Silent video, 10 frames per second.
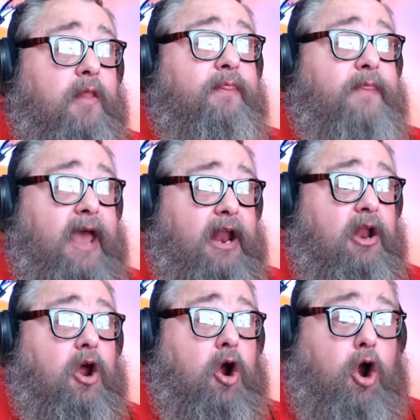that
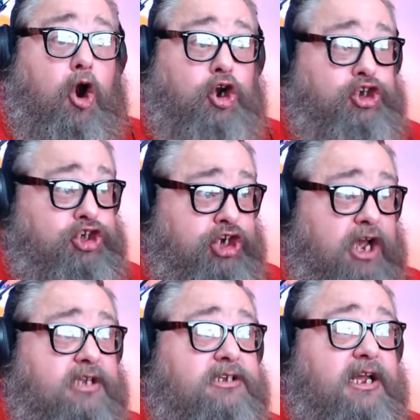are
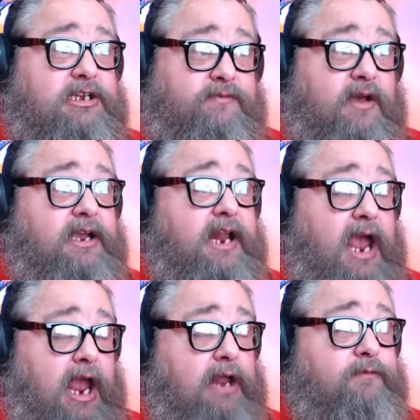just as fucking
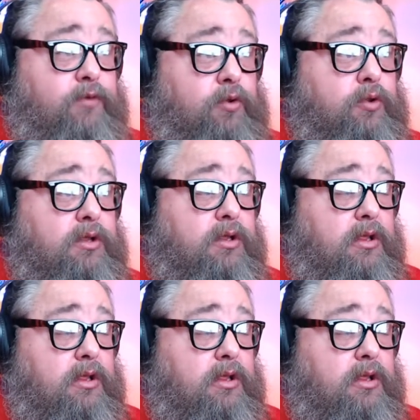hateful